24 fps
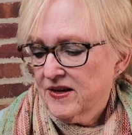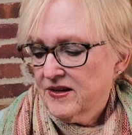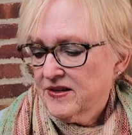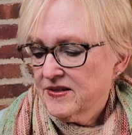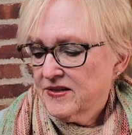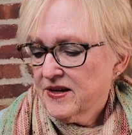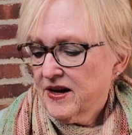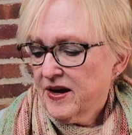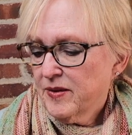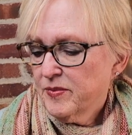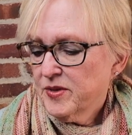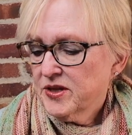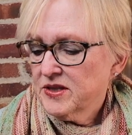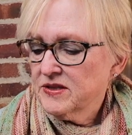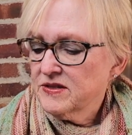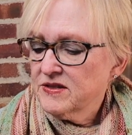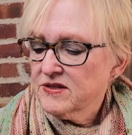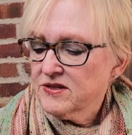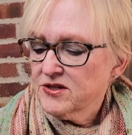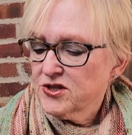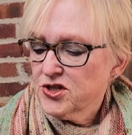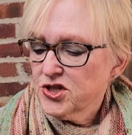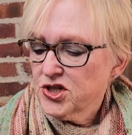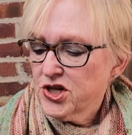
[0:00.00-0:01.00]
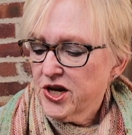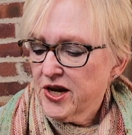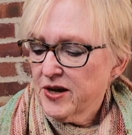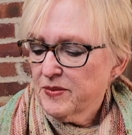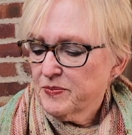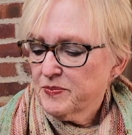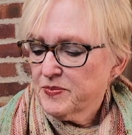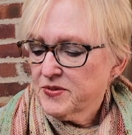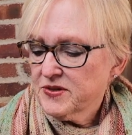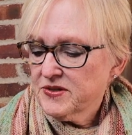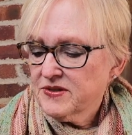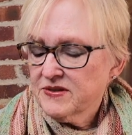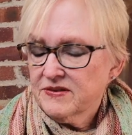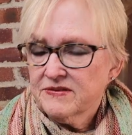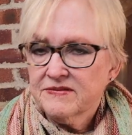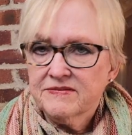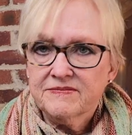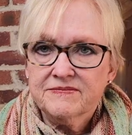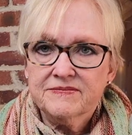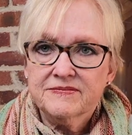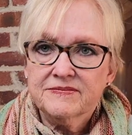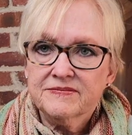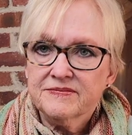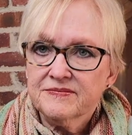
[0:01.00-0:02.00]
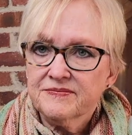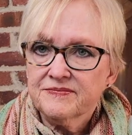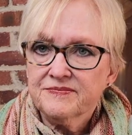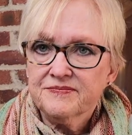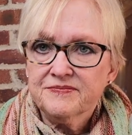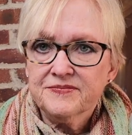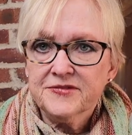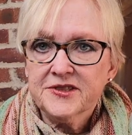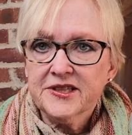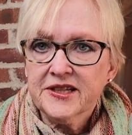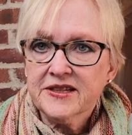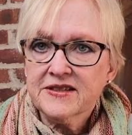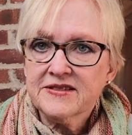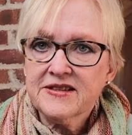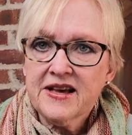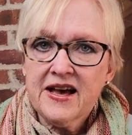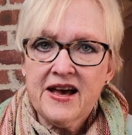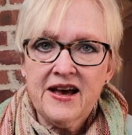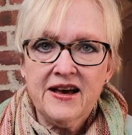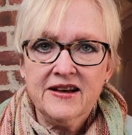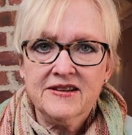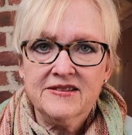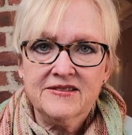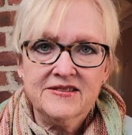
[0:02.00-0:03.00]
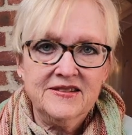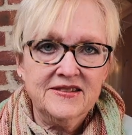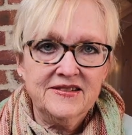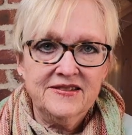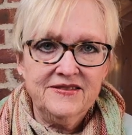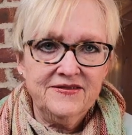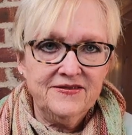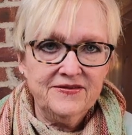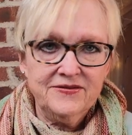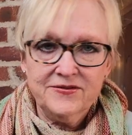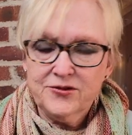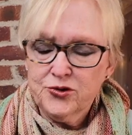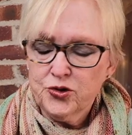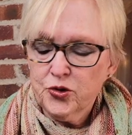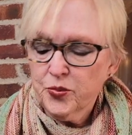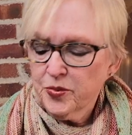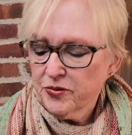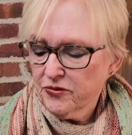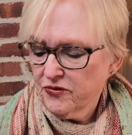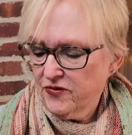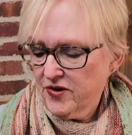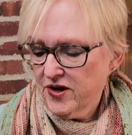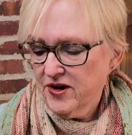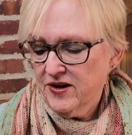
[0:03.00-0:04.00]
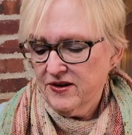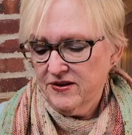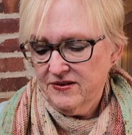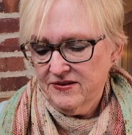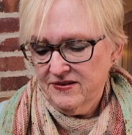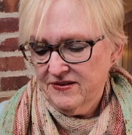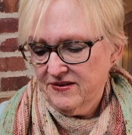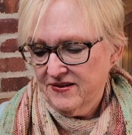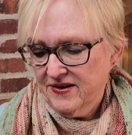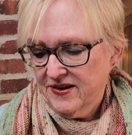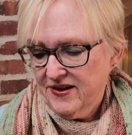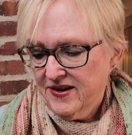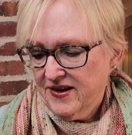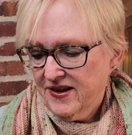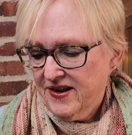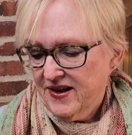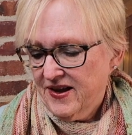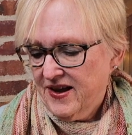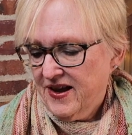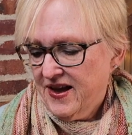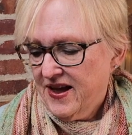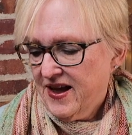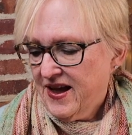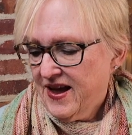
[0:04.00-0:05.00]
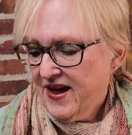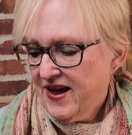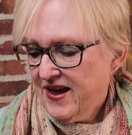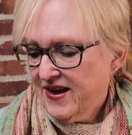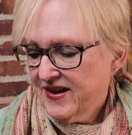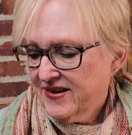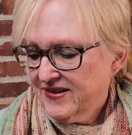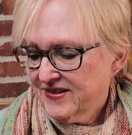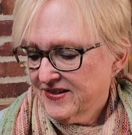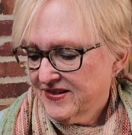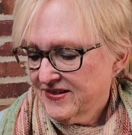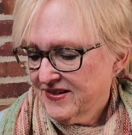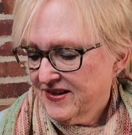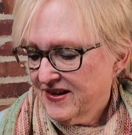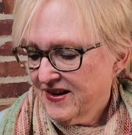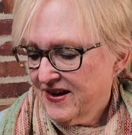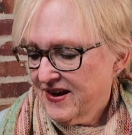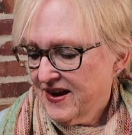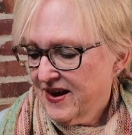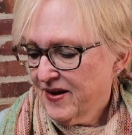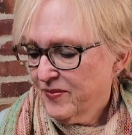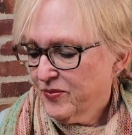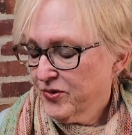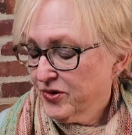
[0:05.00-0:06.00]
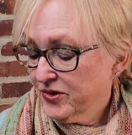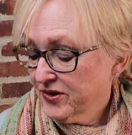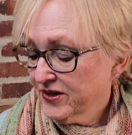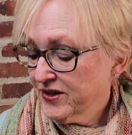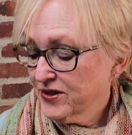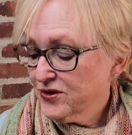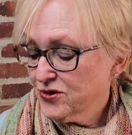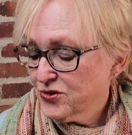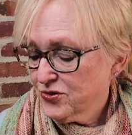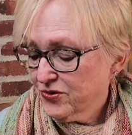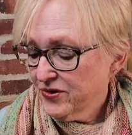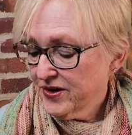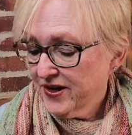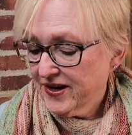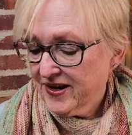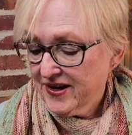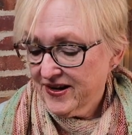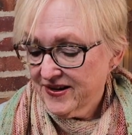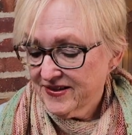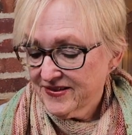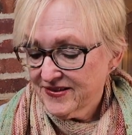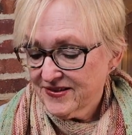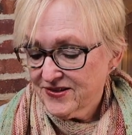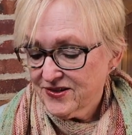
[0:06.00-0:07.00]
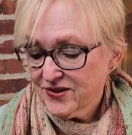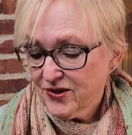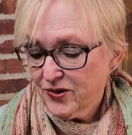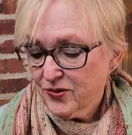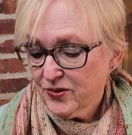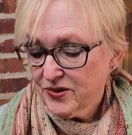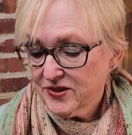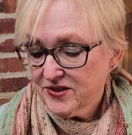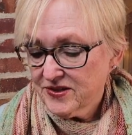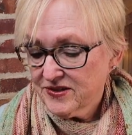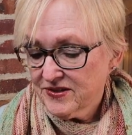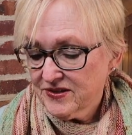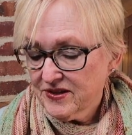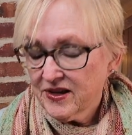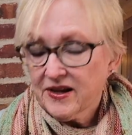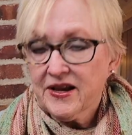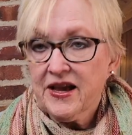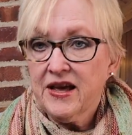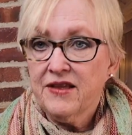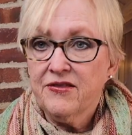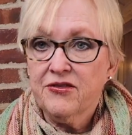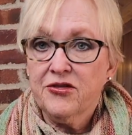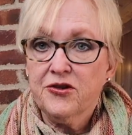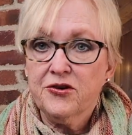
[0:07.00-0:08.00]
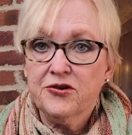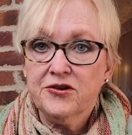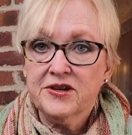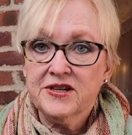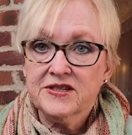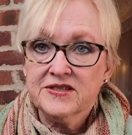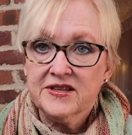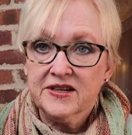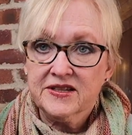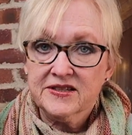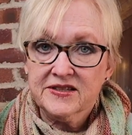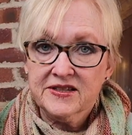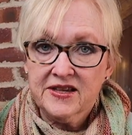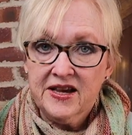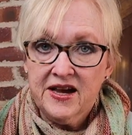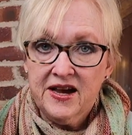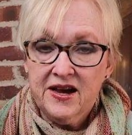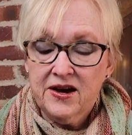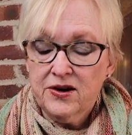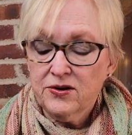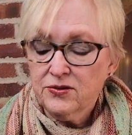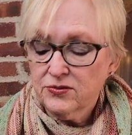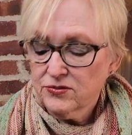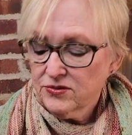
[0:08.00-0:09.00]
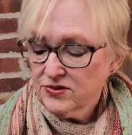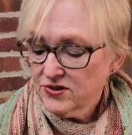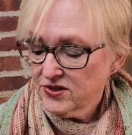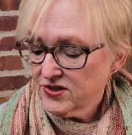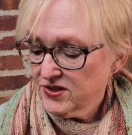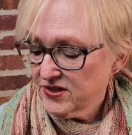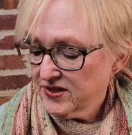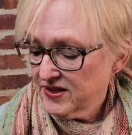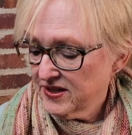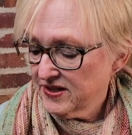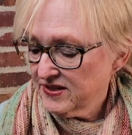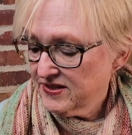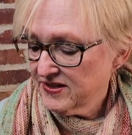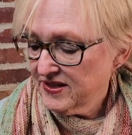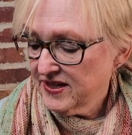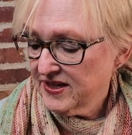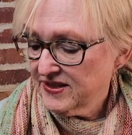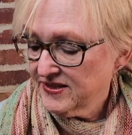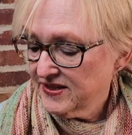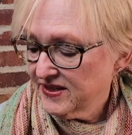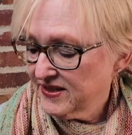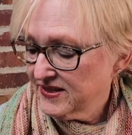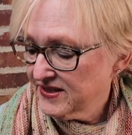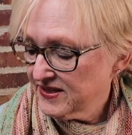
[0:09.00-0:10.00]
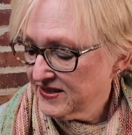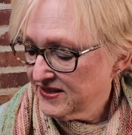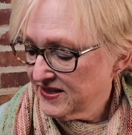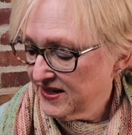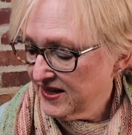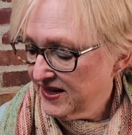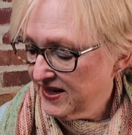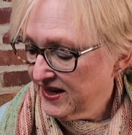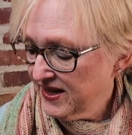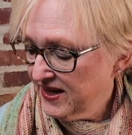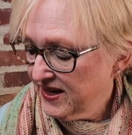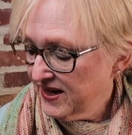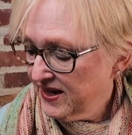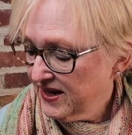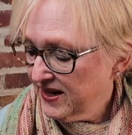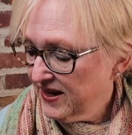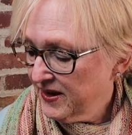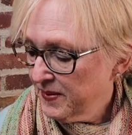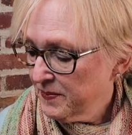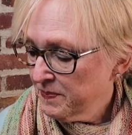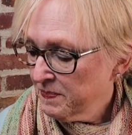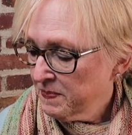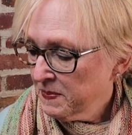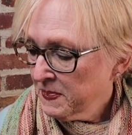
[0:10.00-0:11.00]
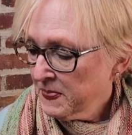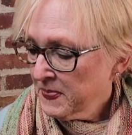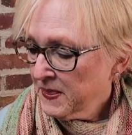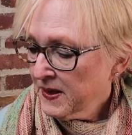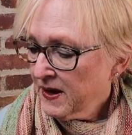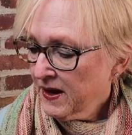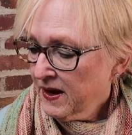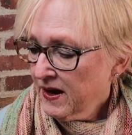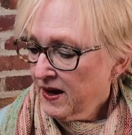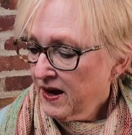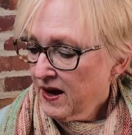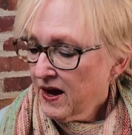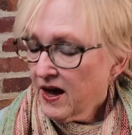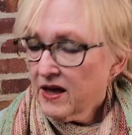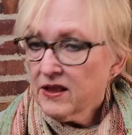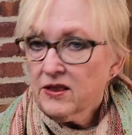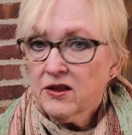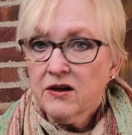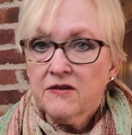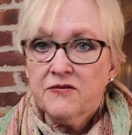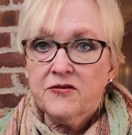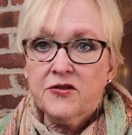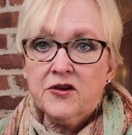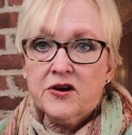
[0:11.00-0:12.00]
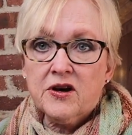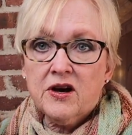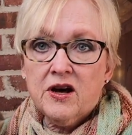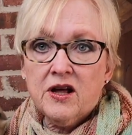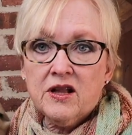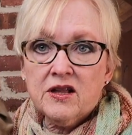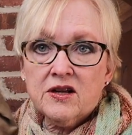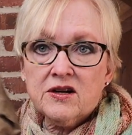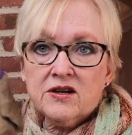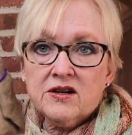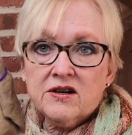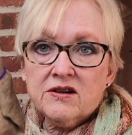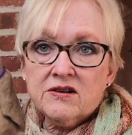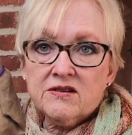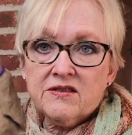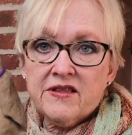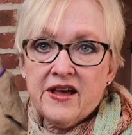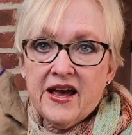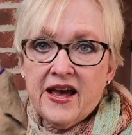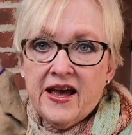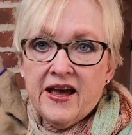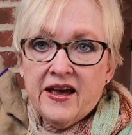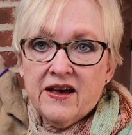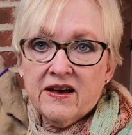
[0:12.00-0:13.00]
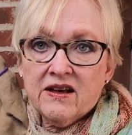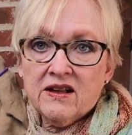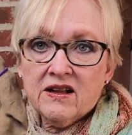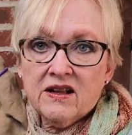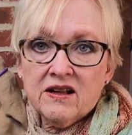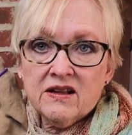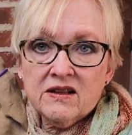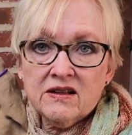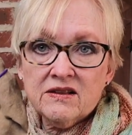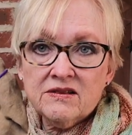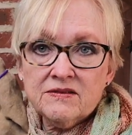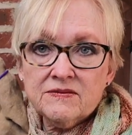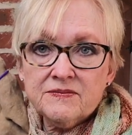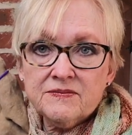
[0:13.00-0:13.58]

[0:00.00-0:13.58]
diamonds and shapes and zigzags and super fun. And I'm really enjoying it. So it's, again, 36 count. It's easy to see. I love the color, the ale.